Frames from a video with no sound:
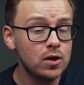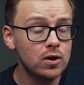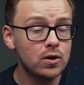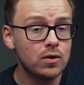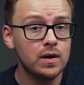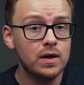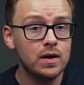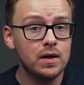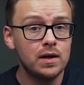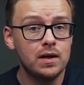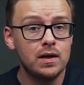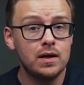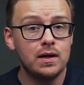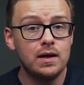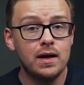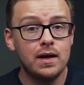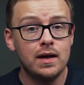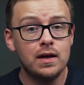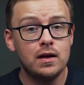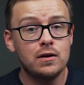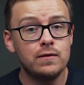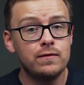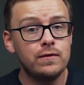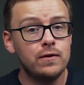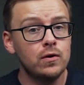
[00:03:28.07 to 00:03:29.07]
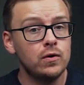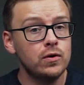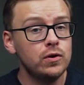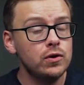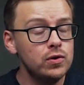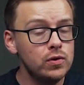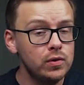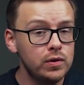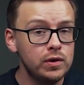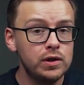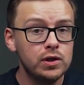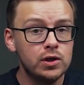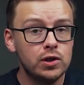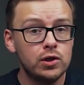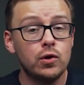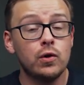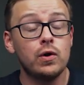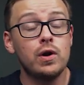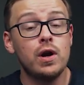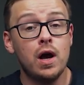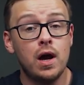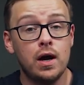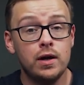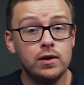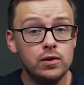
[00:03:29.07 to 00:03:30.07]
you're in and if you're union or
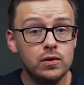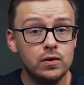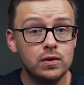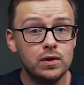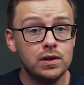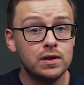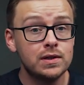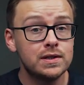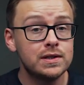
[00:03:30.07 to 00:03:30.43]
non-union,